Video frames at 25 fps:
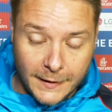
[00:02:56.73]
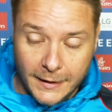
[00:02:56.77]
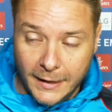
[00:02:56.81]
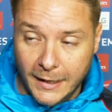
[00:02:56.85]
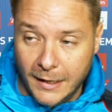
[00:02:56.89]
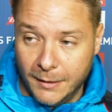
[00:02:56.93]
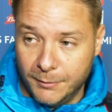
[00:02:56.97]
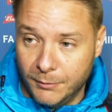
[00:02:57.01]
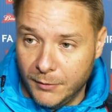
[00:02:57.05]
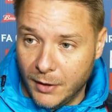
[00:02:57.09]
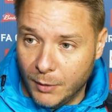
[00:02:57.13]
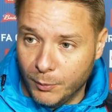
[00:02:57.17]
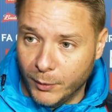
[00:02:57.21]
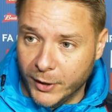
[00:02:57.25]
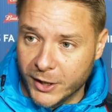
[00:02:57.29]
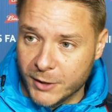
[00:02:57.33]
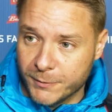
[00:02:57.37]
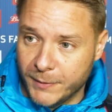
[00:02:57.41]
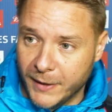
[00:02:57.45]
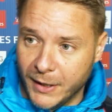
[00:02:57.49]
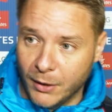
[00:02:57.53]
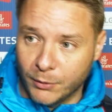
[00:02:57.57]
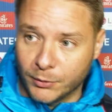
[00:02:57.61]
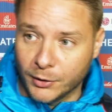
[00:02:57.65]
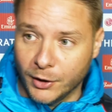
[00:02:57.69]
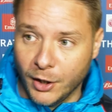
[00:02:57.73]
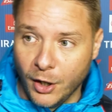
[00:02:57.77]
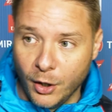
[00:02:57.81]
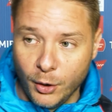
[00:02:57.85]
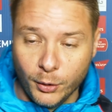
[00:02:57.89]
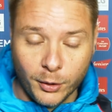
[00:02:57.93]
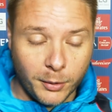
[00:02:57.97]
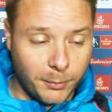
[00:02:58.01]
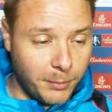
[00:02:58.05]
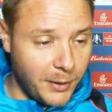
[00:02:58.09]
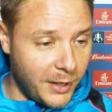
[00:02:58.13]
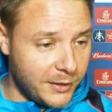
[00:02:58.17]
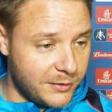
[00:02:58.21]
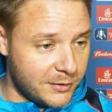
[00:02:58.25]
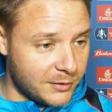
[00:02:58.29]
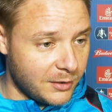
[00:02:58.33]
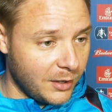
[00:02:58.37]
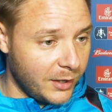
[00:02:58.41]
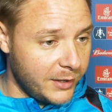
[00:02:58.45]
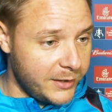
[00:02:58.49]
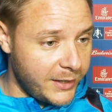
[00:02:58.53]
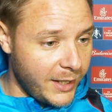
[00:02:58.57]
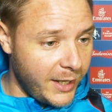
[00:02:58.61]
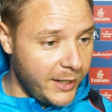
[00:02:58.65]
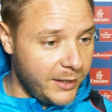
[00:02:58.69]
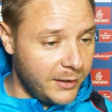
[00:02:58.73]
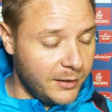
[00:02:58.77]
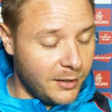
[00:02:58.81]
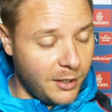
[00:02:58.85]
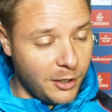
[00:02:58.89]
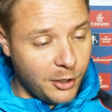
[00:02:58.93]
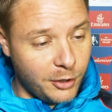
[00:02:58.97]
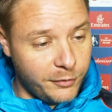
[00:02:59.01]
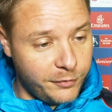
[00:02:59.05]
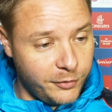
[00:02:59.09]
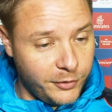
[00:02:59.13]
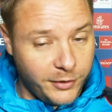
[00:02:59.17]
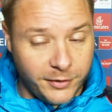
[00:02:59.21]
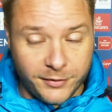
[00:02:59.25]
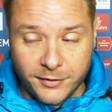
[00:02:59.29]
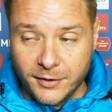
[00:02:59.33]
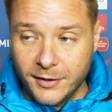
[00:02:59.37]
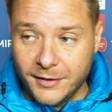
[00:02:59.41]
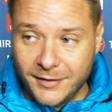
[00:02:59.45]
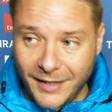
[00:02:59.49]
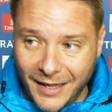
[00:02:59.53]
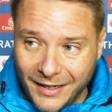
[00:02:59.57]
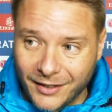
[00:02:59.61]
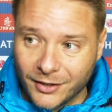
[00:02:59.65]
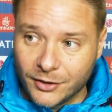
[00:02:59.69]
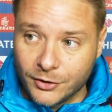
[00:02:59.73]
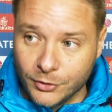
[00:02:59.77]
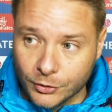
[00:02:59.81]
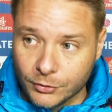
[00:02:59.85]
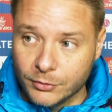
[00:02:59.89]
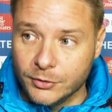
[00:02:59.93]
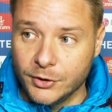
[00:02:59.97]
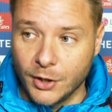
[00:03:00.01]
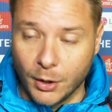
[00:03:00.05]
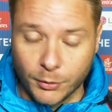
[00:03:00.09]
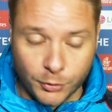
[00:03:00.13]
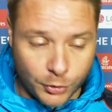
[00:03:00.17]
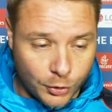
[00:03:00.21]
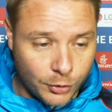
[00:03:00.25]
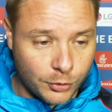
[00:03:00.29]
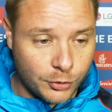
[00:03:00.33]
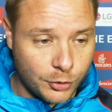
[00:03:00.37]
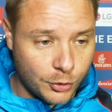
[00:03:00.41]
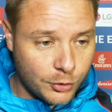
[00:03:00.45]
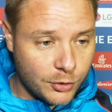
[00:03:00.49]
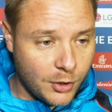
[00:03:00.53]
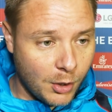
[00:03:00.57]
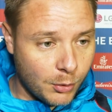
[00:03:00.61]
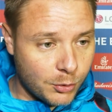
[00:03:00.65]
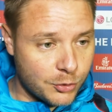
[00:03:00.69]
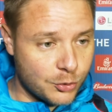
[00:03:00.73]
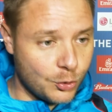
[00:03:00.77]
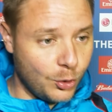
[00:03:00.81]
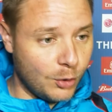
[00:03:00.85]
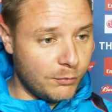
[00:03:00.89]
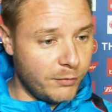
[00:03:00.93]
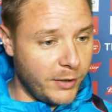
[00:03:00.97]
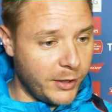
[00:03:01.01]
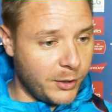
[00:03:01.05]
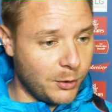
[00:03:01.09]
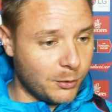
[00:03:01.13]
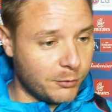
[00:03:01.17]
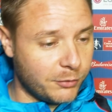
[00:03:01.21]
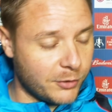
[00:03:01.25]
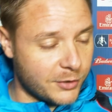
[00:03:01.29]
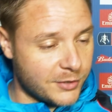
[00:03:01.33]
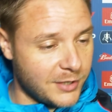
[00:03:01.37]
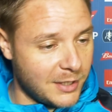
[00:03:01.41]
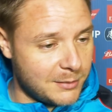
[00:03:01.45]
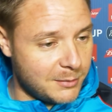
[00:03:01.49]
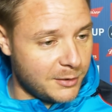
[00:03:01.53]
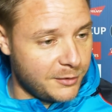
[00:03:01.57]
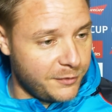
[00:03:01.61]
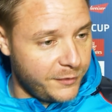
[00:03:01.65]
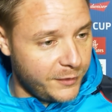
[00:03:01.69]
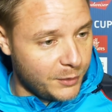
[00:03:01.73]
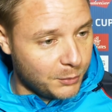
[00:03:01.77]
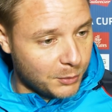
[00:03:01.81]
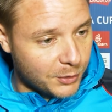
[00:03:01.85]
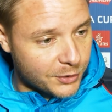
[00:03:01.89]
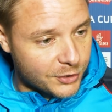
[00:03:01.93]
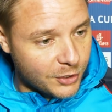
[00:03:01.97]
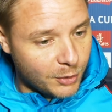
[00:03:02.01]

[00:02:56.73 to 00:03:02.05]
And when he's been out on loan at places like Yate and Hungerford, he's had a good goal scoring record for a centre midfielder.